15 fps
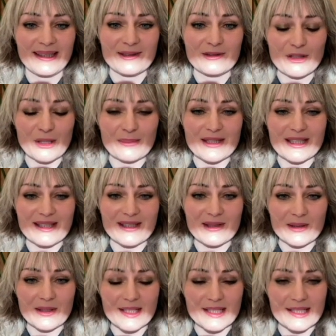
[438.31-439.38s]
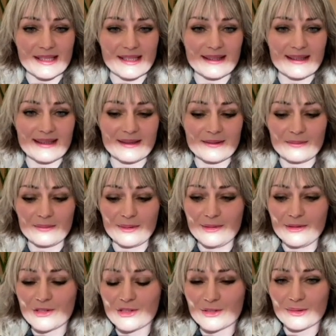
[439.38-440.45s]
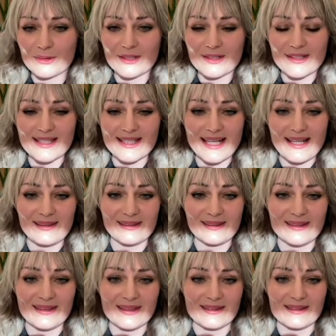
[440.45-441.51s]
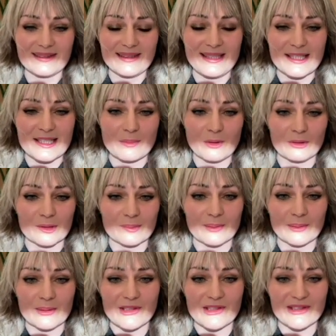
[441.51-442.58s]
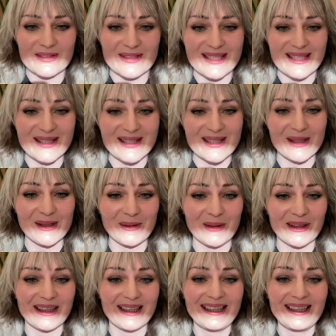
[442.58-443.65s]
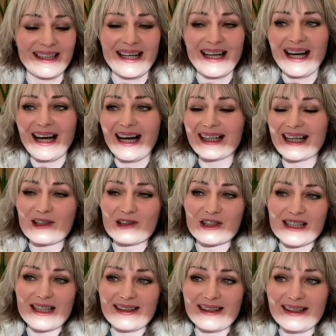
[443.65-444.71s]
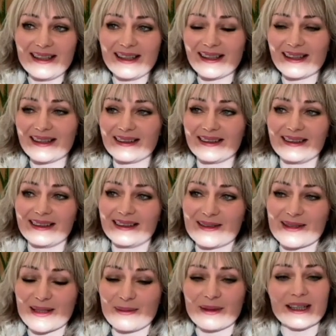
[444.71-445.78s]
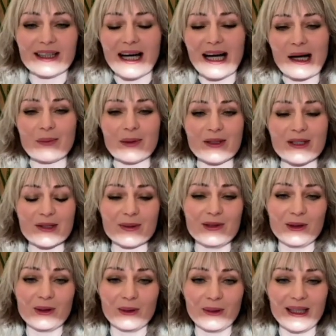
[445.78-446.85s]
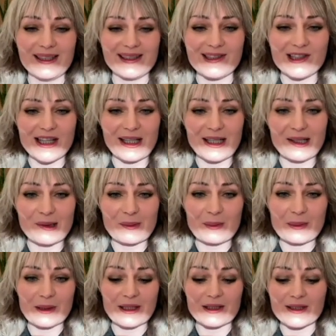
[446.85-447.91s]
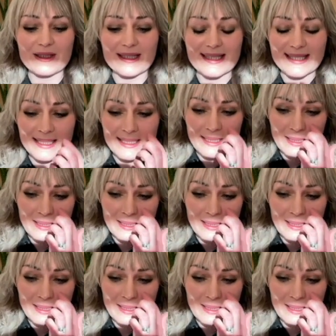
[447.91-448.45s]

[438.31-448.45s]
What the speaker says: drummed into us that women should order the salad and eat smaller portions and so on. And actually, I think there's something that happens when you go ketogenic, because